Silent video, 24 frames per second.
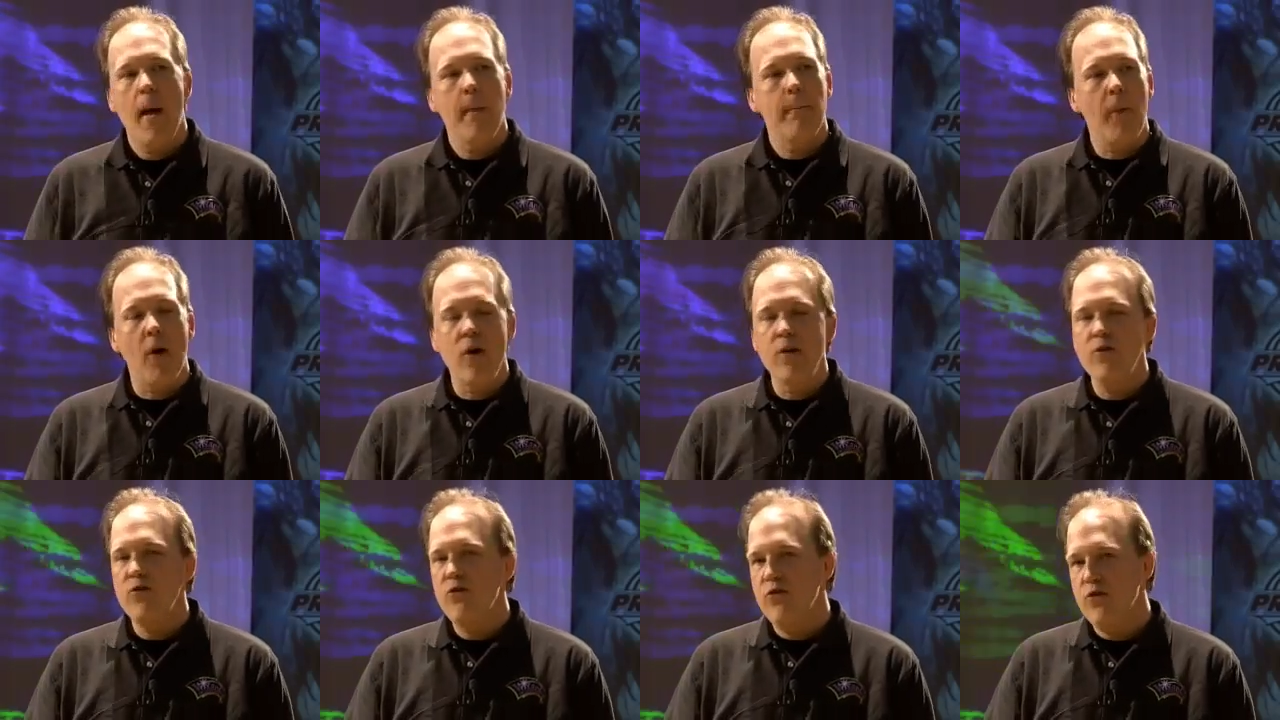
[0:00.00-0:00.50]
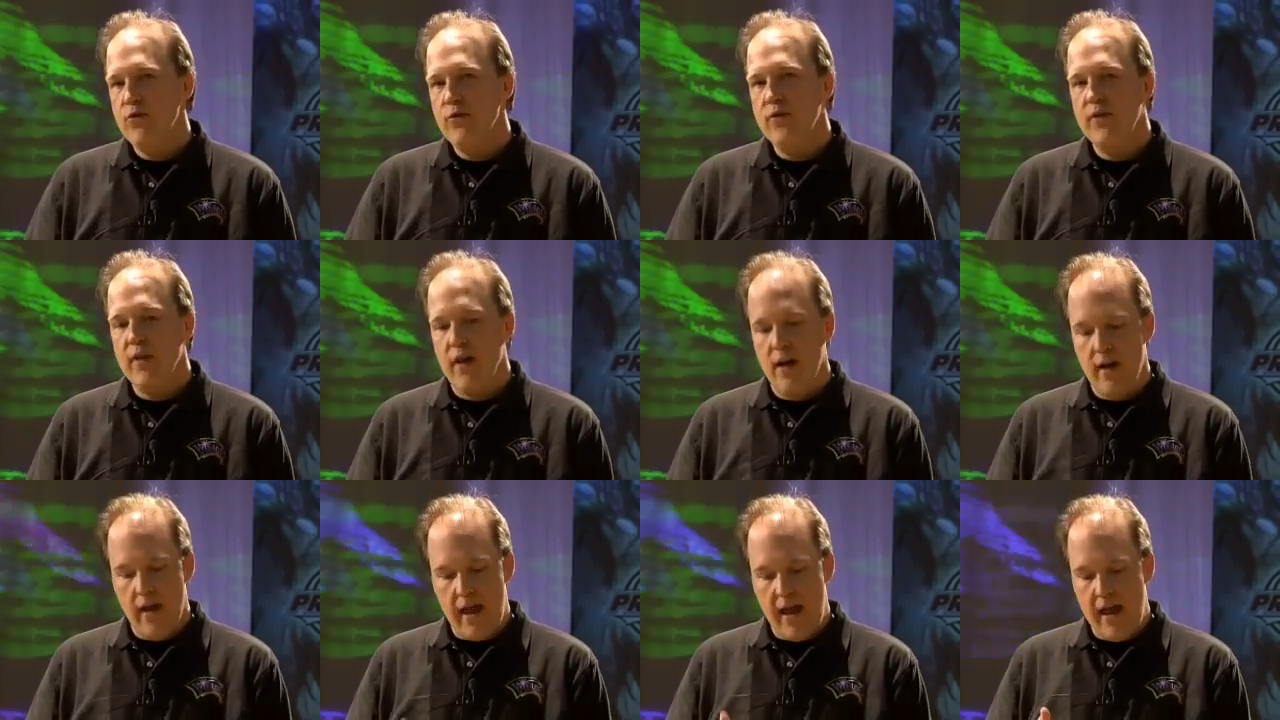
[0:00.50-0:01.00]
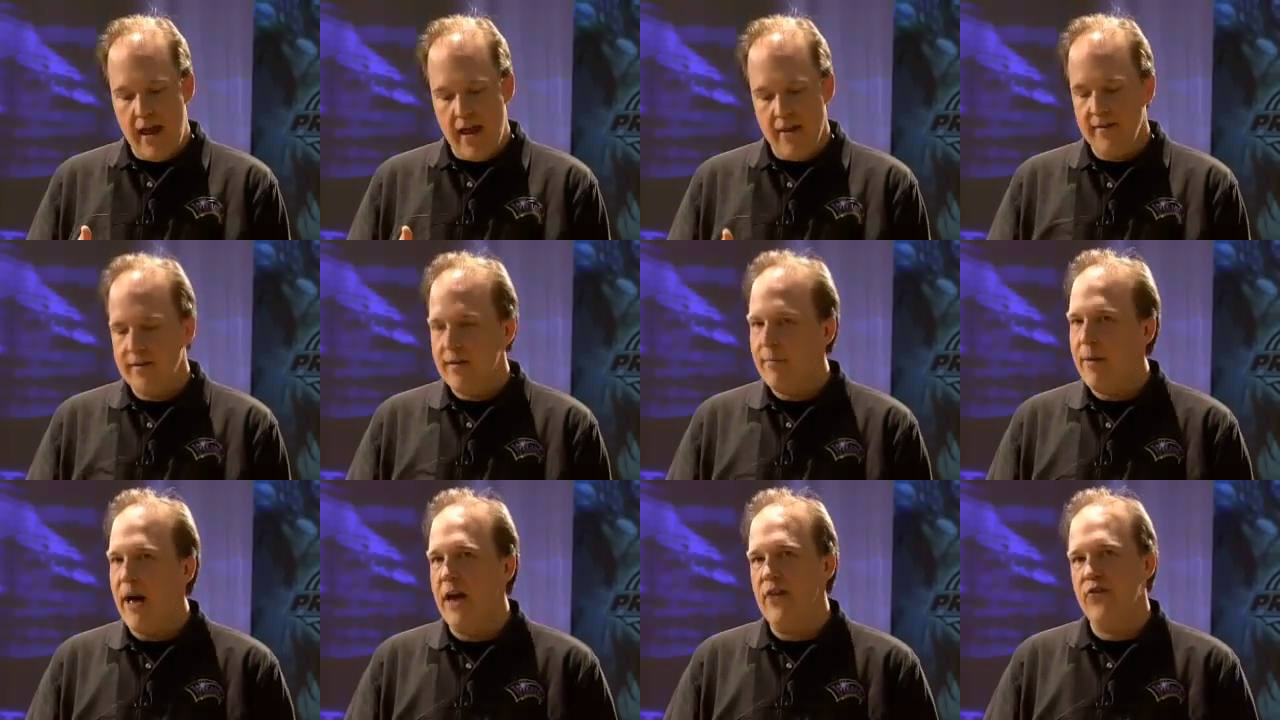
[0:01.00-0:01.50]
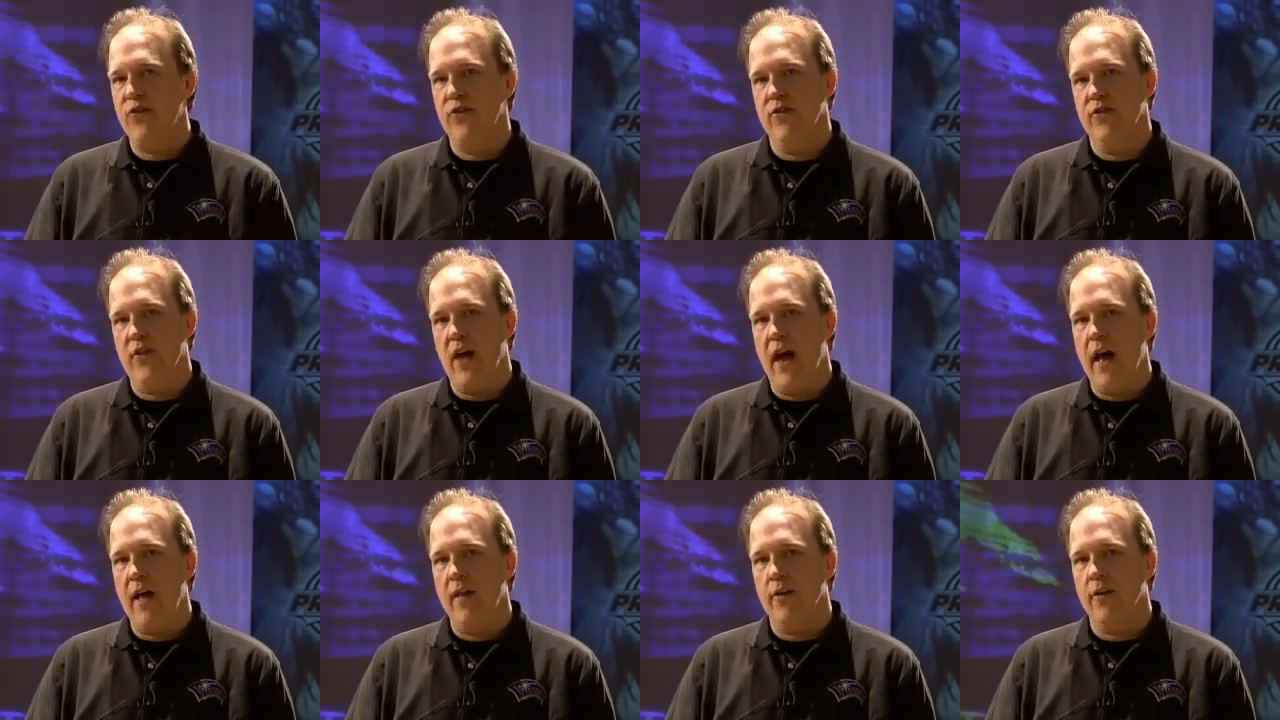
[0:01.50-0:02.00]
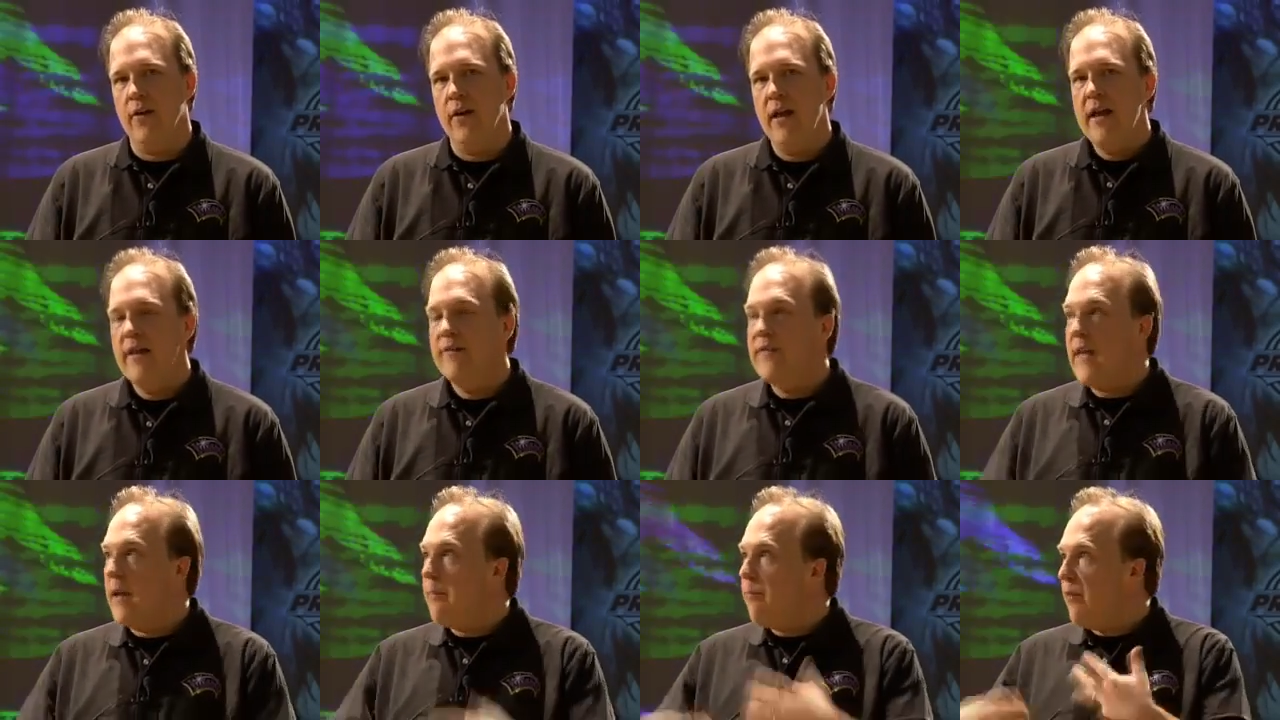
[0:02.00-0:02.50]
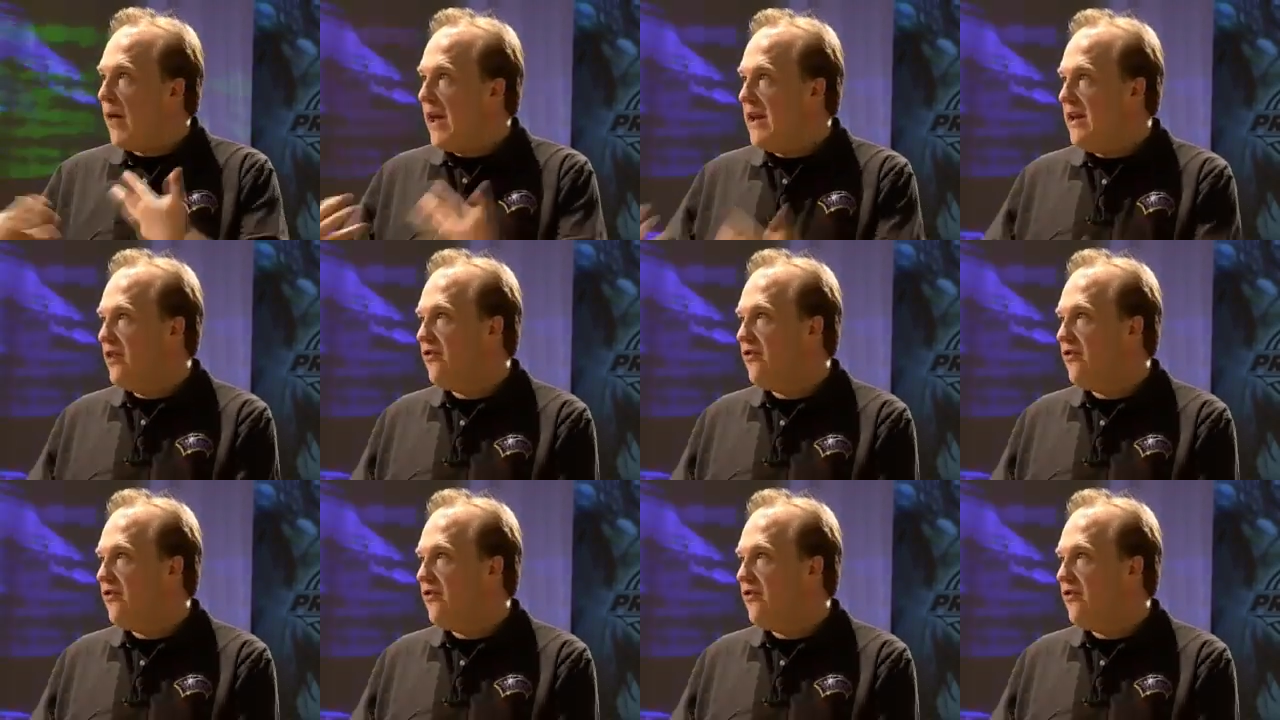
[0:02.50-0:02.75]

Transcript: Martin Juza and Sebastian Thaler. They played